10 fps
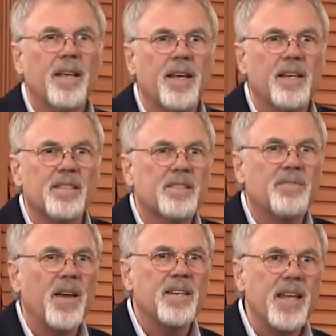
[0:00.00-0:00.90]
It's
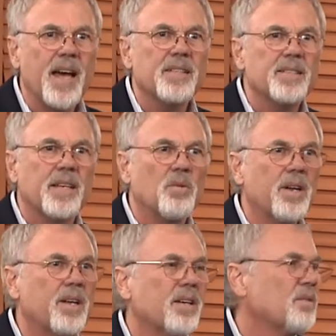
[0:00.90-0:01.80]
fantastic.
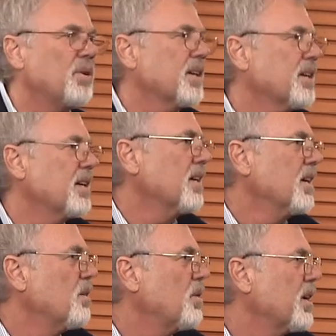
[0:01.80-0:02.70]
What a, what a
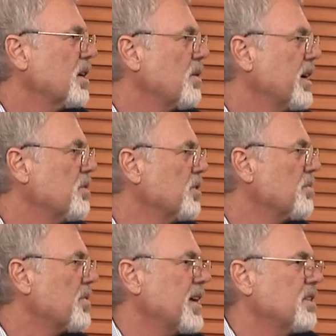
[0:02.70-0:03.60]
what a great
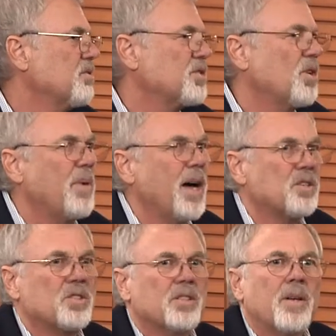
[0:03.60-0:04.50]
group. Thank you so
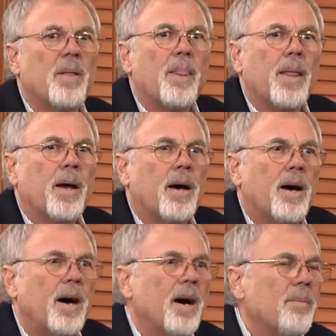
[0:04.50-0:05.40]
much.
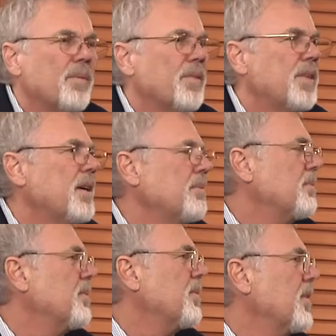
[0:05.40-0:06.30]
Um, the,
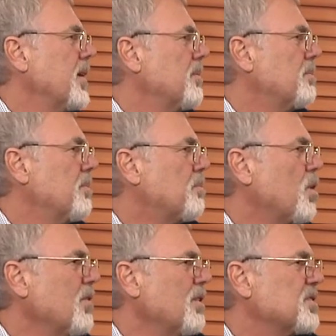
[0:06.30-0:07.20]
the
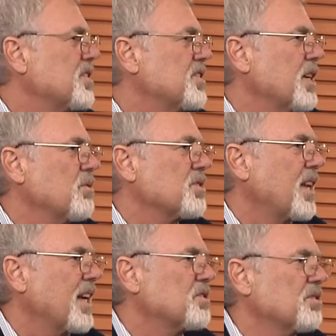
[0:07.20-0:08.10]
Provost Distinguished
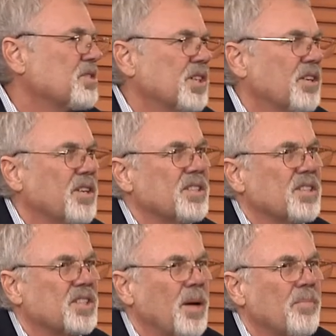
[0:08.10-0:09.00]
Lecture Series
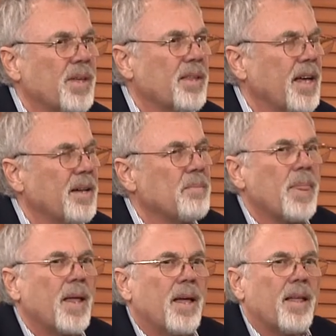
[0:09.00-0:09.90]
is something
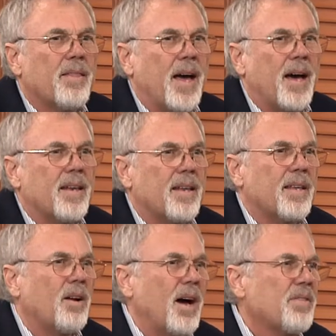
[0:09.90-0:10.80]
that, that
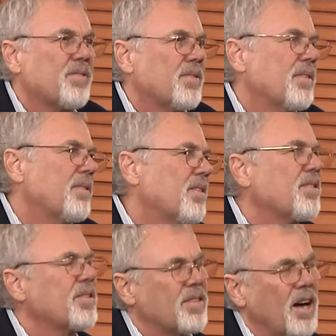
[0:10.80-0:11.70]
you know, I
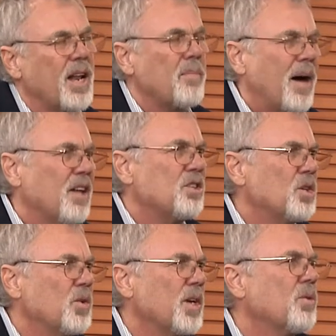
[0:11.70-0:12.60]
thought about
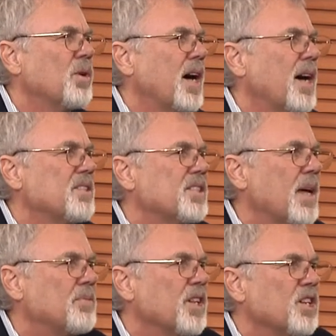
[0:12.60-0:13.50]
doing when I
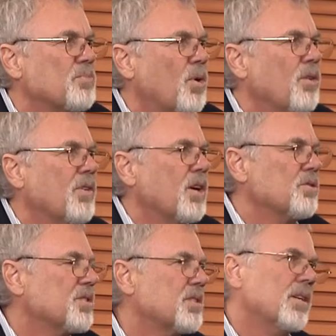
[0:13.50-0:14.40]
stepped in as
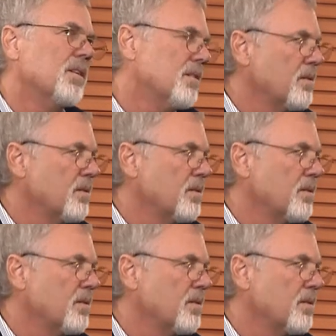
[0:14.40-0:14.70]
provost